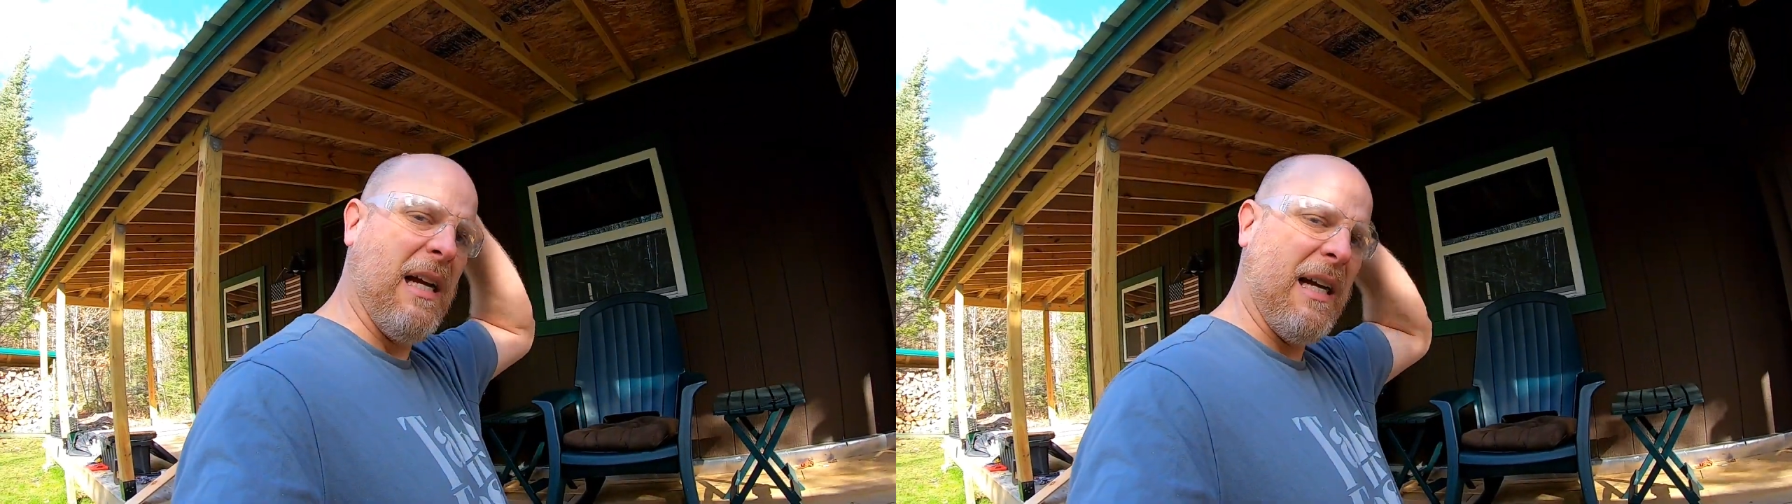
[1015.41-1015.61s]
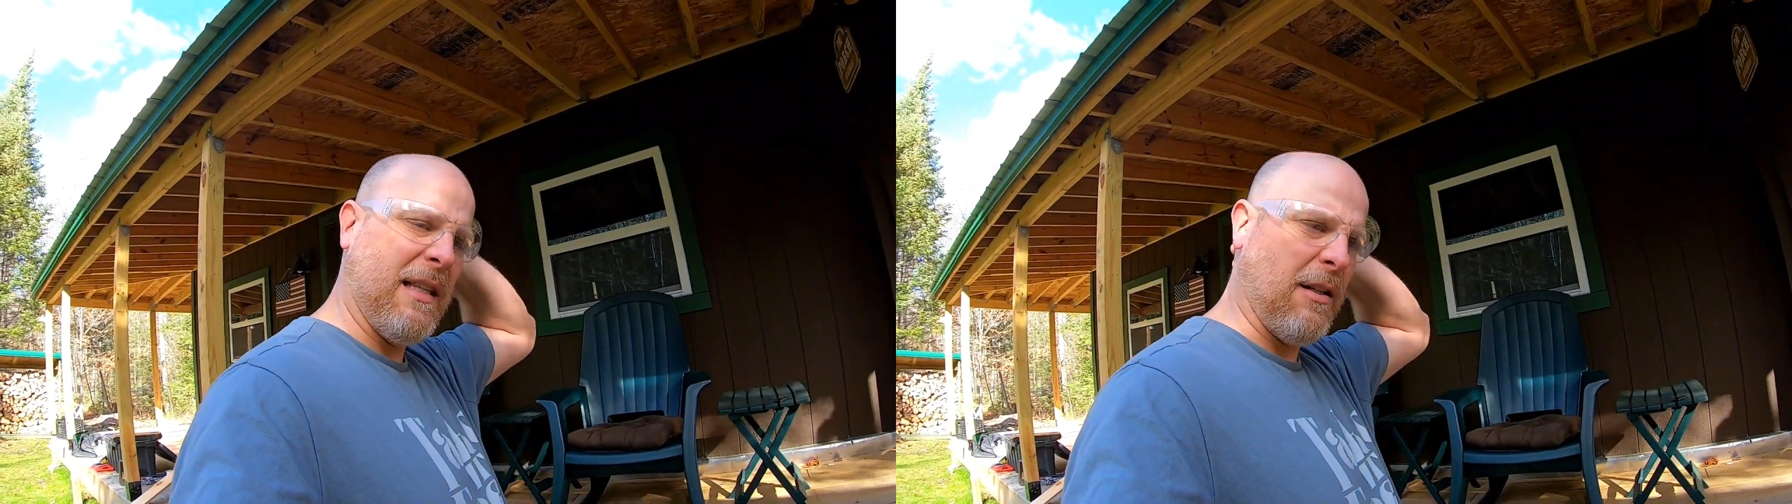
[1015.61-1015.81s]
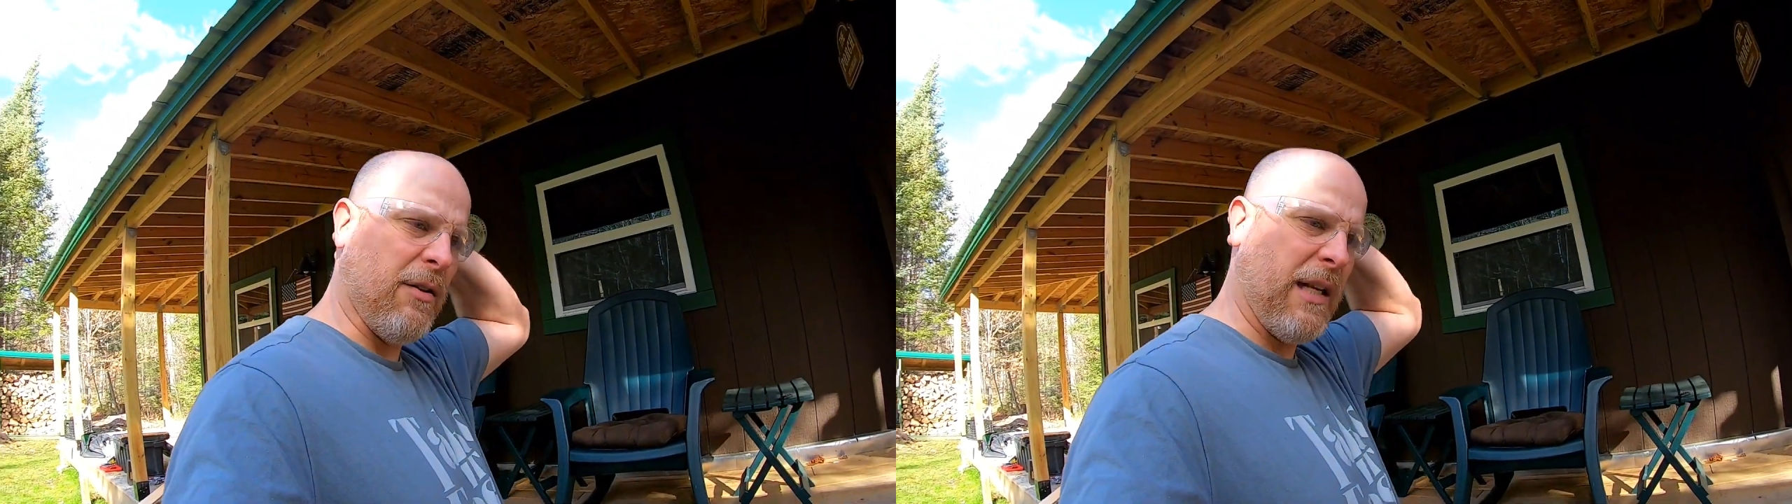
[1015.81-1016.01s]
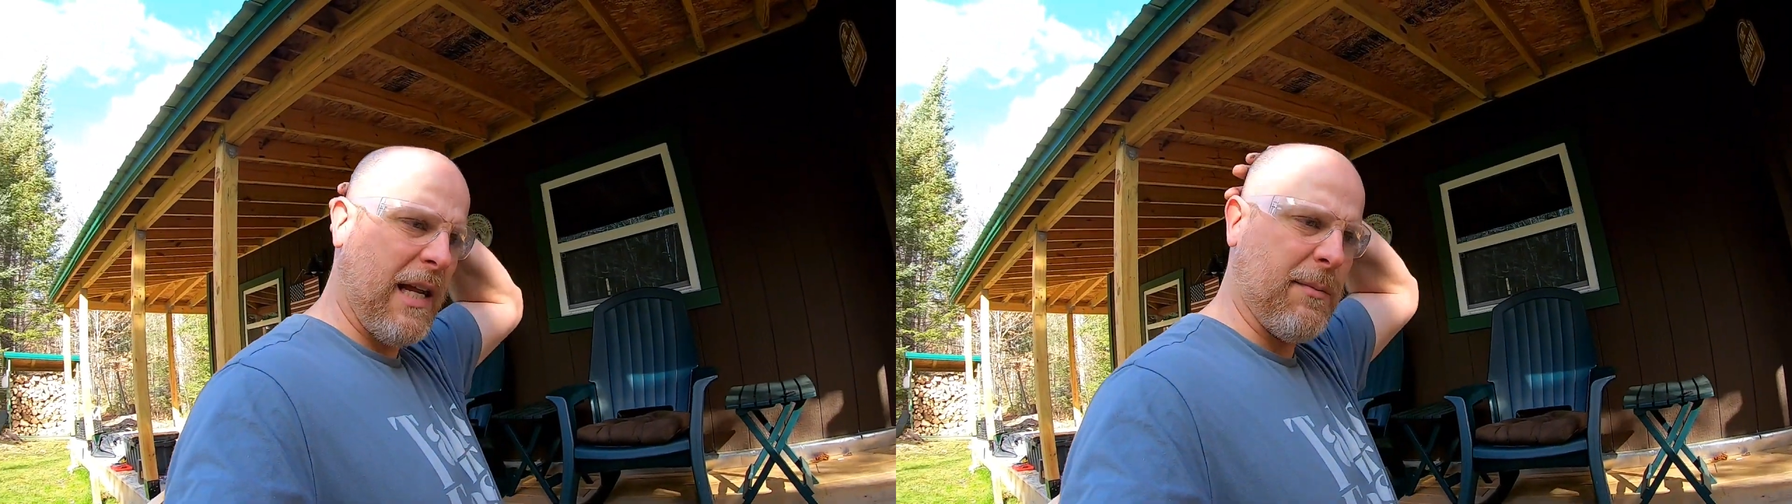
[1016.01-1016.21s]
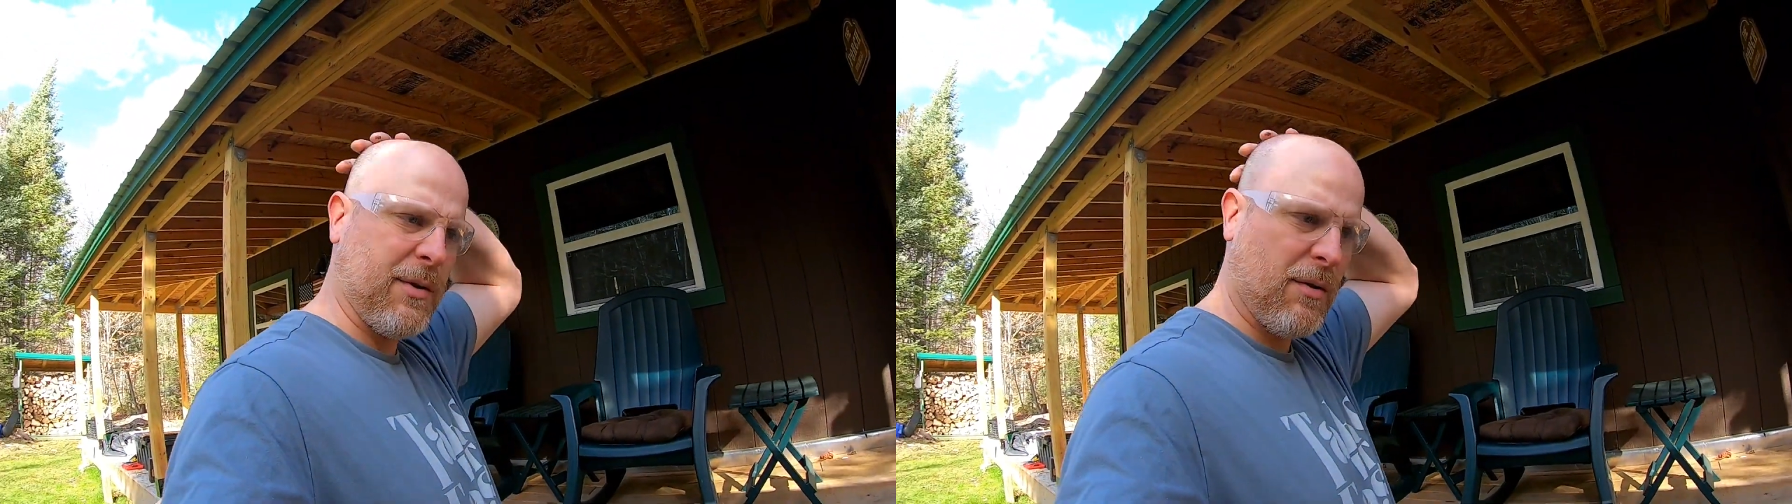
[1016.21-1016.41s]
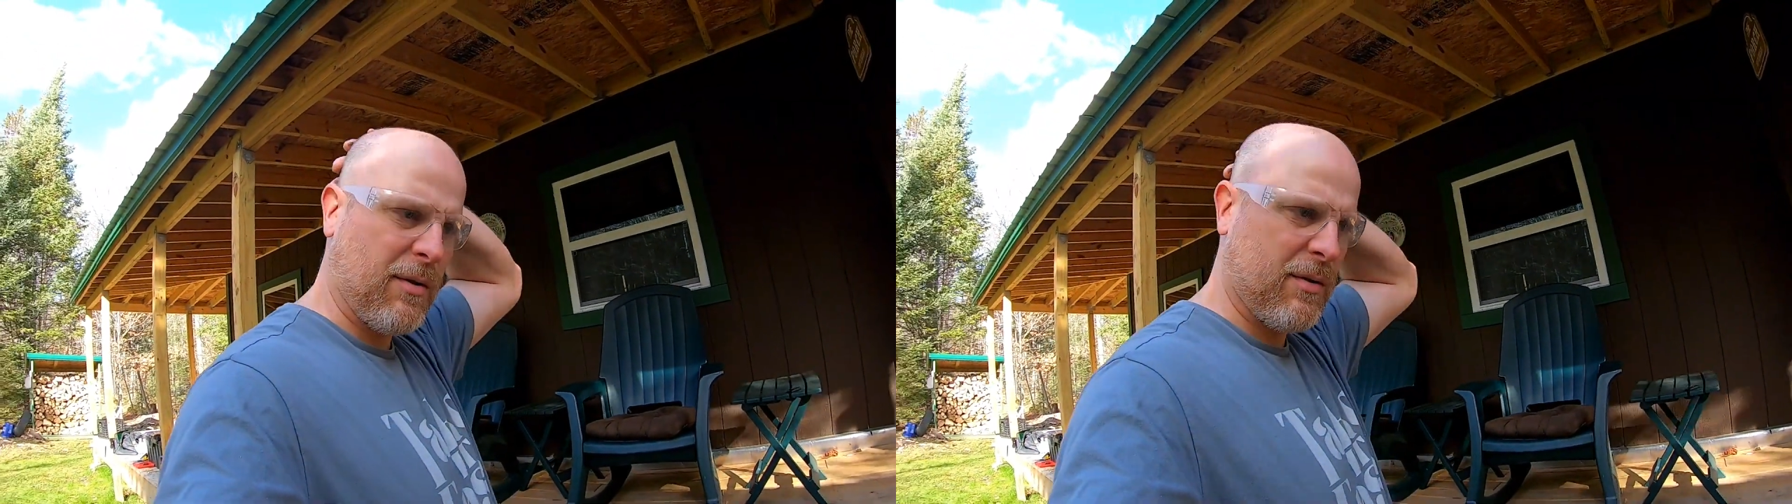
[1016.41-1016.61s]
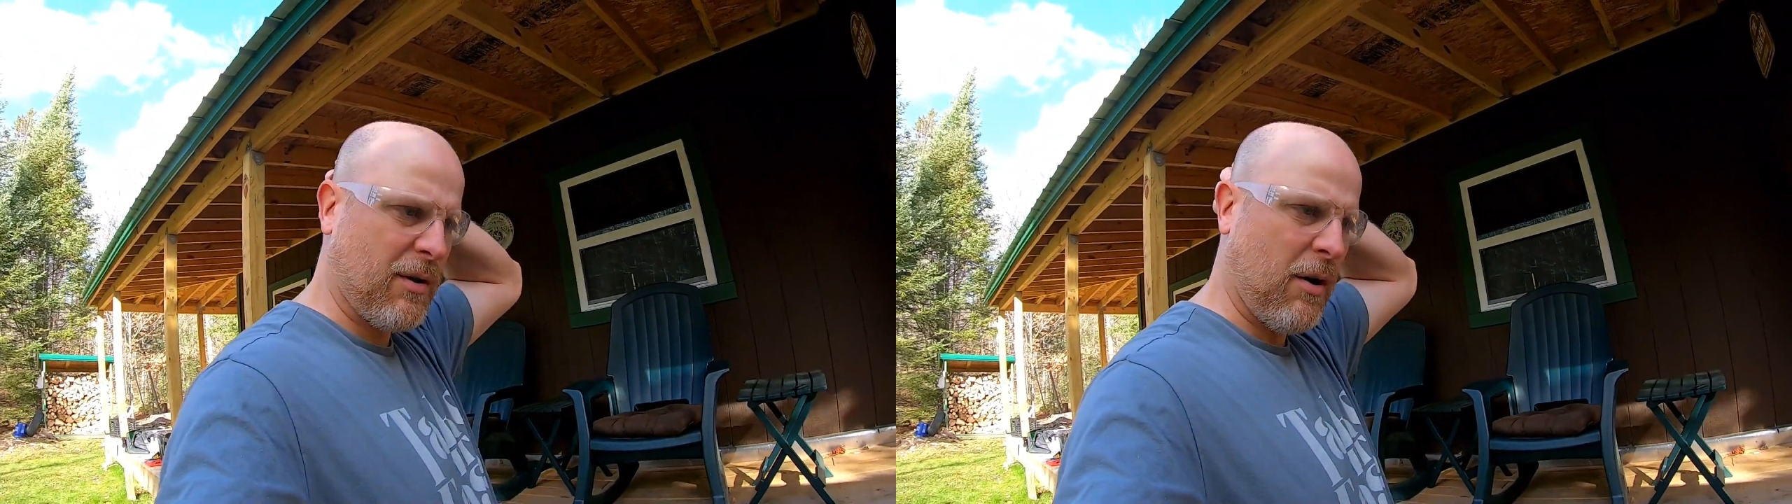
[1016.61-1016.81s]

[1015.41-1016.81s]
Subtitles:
I think our names are